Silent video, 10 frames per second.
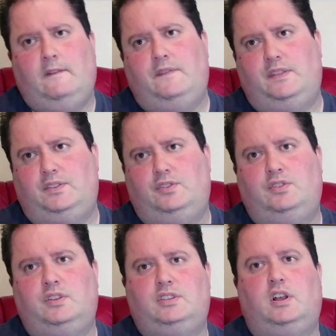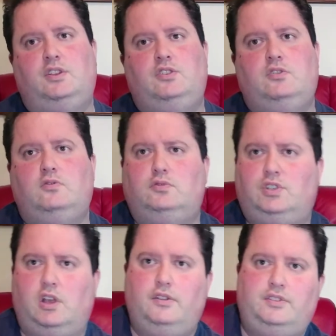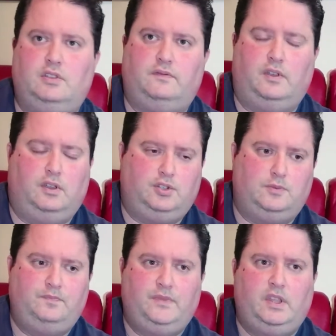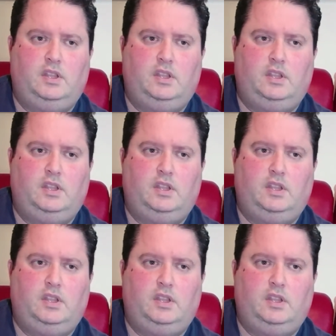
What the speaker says: There's a slightly new alternative version